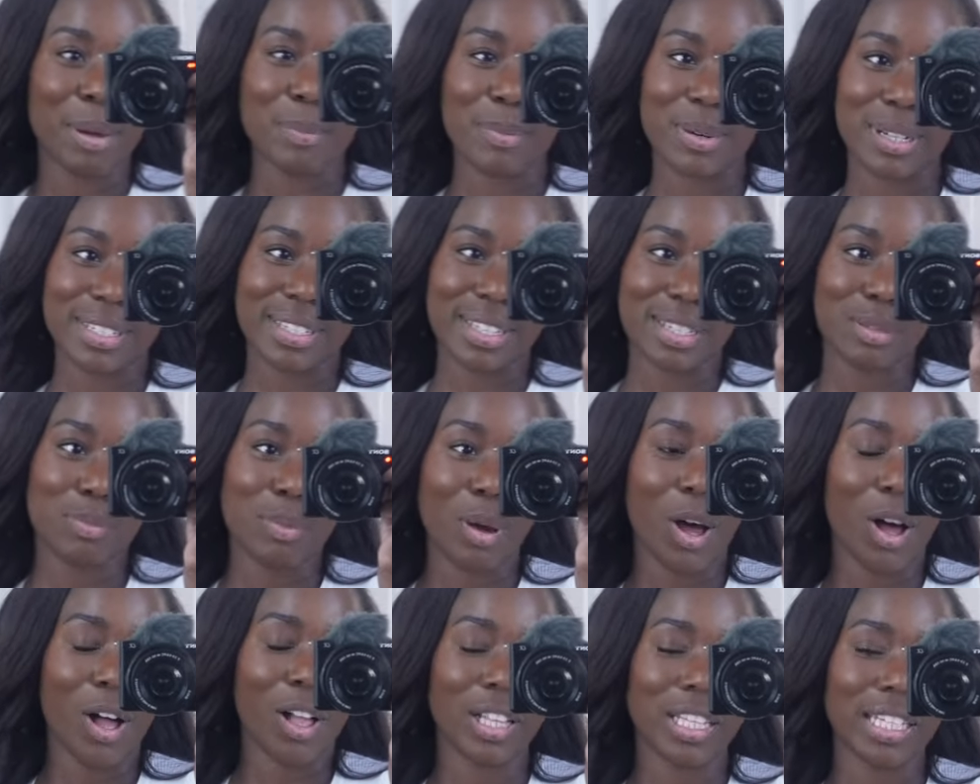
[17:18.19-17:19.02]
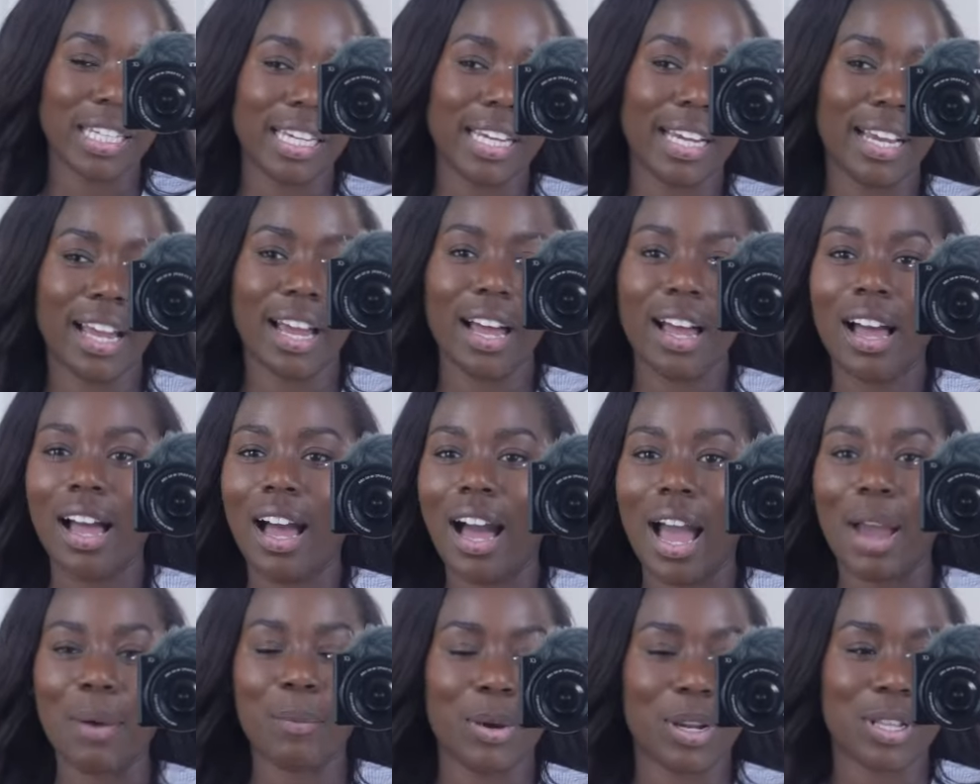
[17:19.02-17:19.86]
Princess Polly.
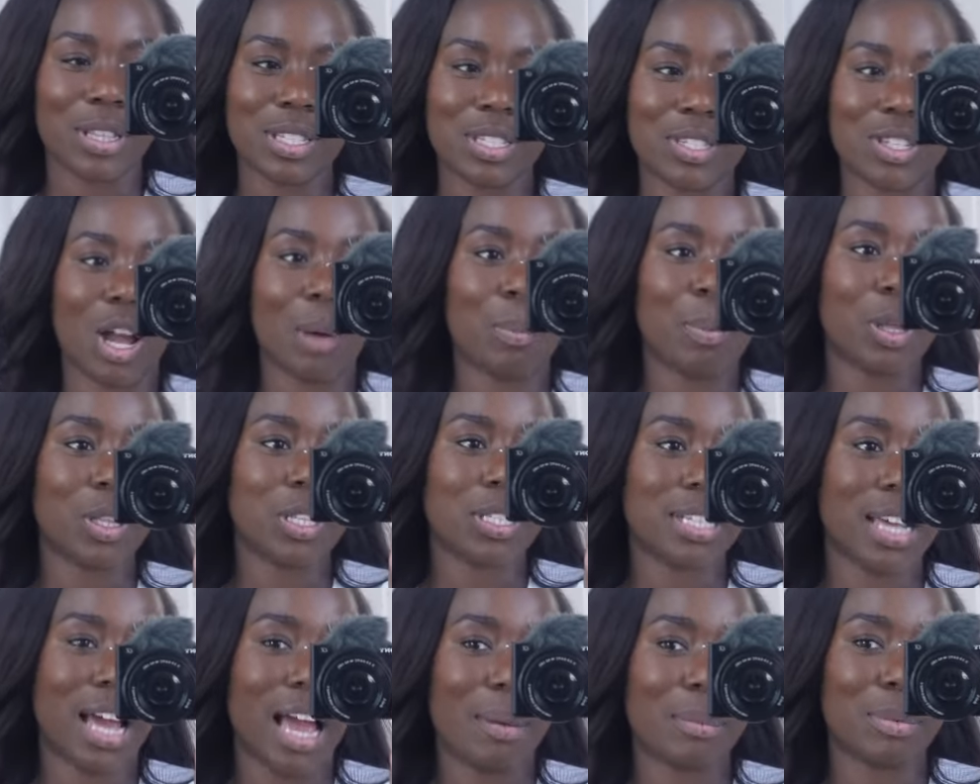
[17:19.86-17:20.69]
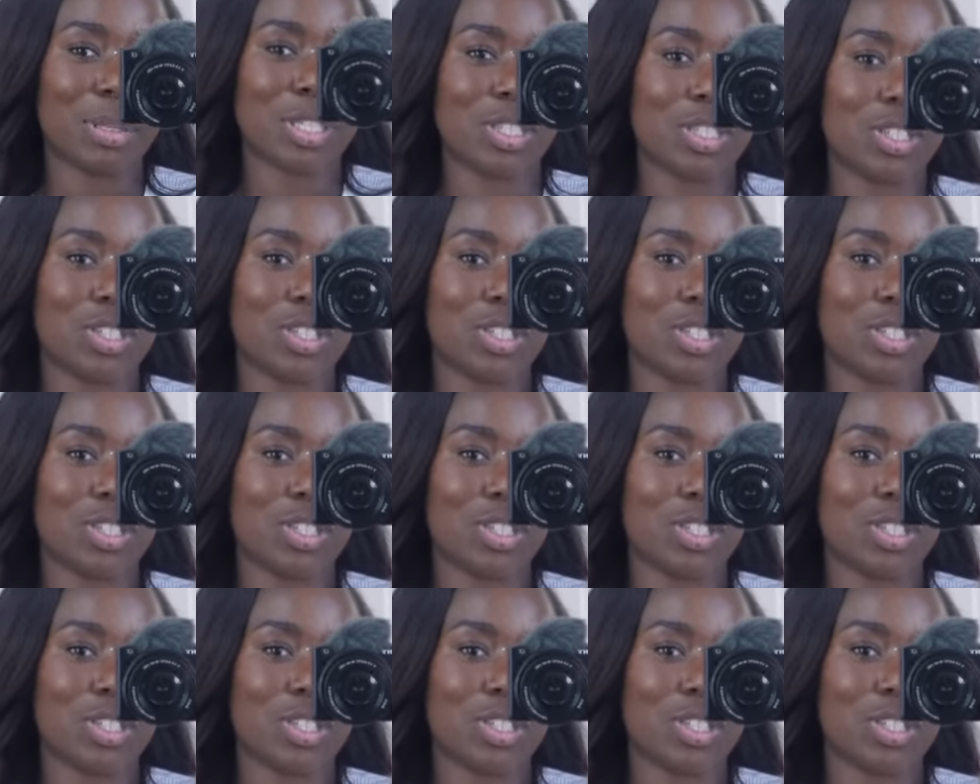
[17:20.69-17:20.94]
I wear this top all the time. It's